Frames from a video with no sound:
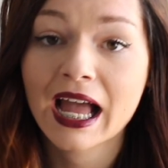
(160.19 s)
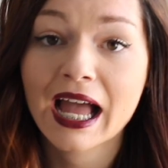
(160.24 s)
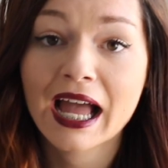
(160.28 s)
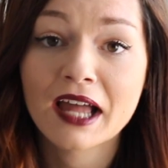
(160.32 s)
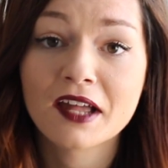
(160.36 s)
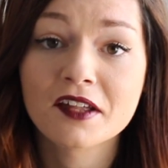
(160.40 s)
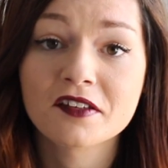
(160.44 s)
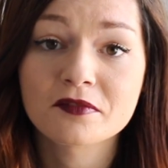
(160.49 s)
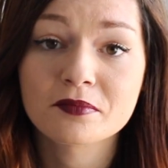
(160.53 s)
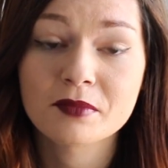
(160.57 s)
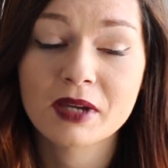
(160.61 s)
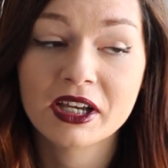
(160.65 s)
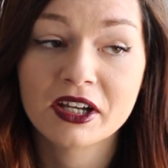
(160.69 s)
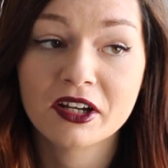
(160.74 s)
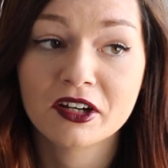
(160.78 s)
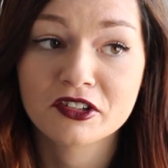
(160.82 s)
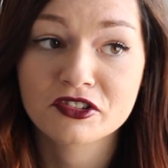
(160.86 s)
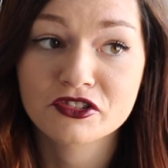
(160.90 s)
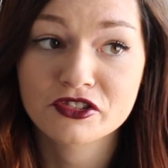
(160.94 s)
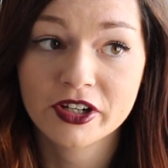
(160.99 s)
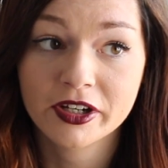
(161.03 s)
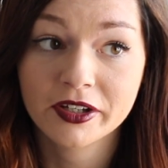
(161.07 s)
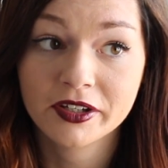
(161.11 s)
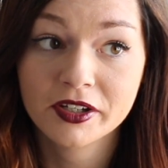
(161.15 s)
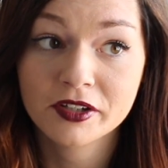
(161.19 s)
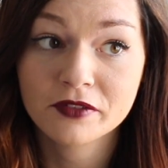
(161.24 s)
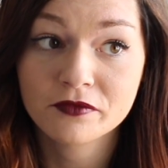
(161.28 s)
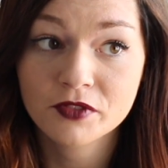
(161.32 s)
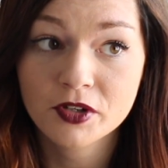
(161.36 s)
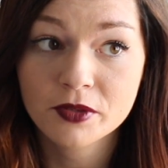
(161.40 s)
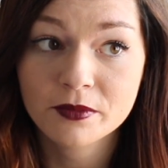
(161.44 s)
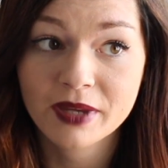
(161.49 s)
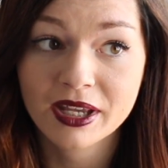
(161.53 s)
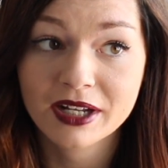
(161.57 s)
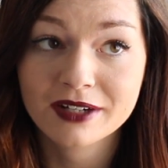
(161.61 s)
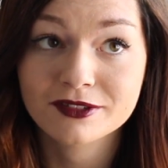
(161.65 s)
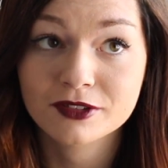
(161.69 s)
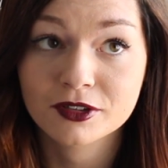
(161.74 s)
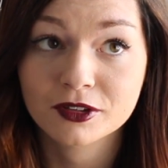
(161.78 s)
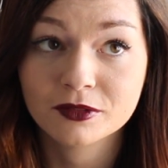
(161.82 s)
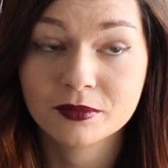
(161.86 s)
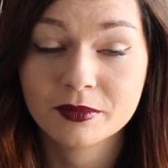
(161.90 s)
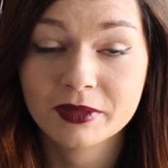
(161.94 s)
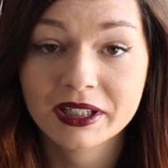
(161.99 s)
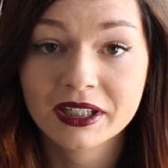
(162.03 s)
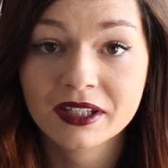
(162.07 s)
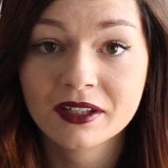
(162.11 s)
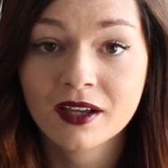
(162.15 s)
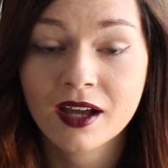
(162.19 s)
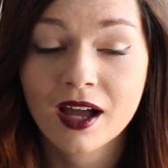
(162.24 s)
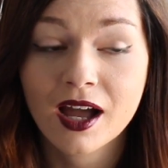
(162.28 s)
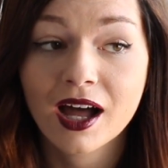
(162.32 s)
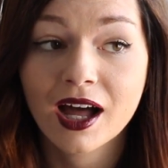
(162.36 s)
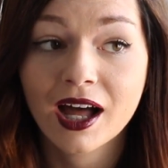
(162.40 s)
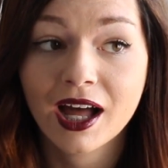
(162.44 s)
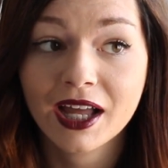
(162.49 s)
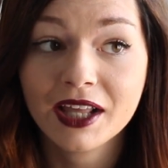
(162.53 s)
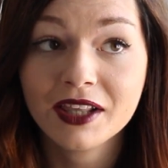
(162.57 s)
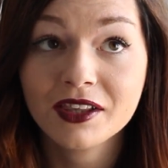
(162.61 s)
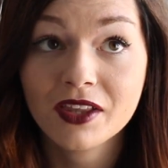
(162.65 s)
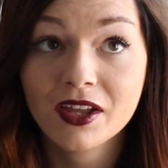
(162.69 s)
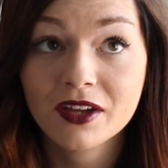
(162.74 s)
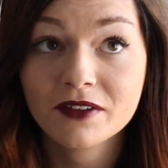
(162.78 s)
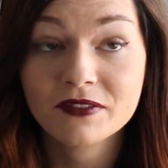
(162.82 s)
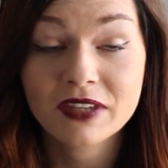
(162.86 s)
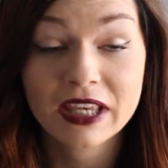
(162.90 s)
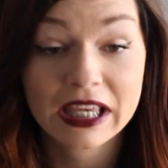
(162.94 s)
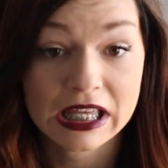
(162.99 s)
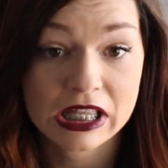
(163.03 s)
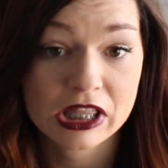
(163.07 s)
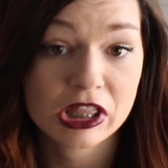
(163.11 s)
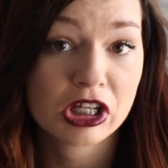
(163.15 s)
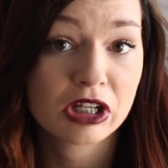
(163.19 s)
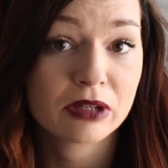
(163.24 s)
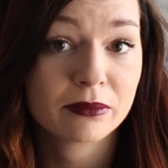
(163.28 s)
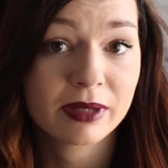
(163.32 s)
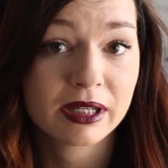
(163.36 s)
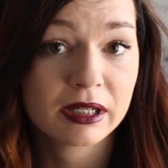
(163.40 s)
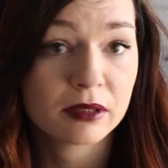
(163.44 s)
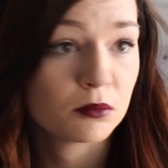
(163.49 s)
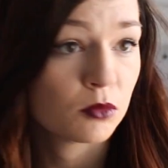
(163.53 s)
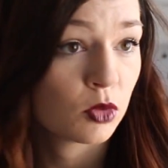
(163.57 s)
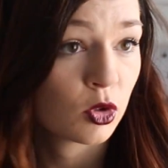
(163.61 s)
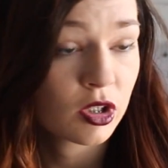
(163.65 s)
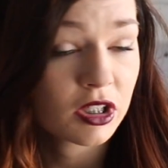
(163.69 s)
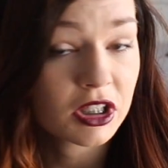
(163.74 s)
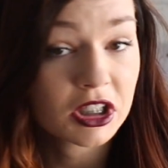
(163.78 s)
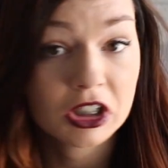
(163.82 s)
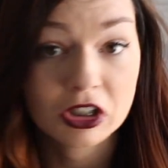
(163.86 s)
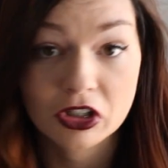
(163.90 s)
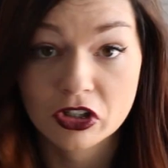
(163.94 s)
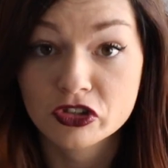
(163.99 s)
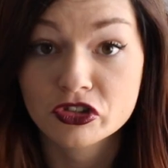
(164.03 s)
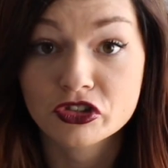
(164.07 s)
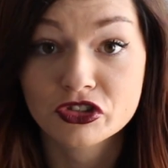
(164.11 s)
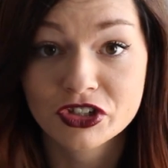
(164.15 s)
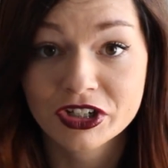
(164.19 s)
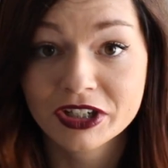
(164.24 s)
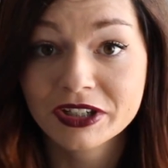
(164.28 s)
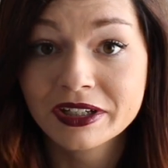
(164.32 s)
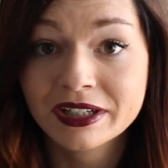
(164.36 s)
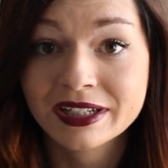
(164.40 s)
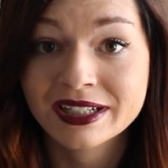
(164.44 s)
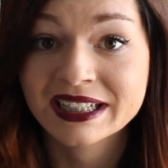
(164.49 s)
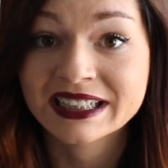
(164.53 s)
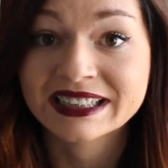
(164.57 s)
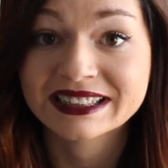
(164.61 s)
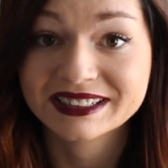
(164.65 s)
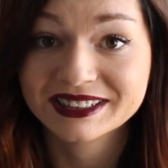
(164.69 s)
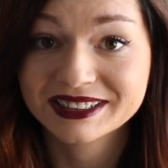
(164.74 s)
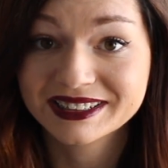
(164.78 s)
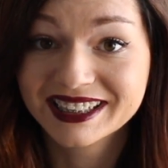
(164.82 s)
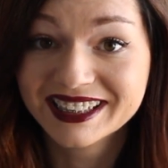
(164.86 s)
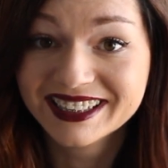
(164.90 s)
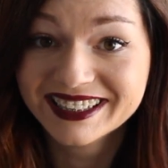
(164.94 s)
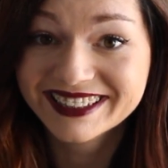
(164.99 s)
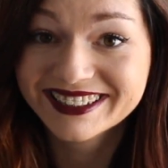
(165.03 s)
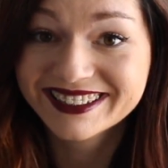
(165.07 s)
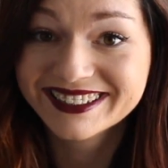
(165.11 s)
As my Australian roommate told me, I love Keith Urban more than Australia does.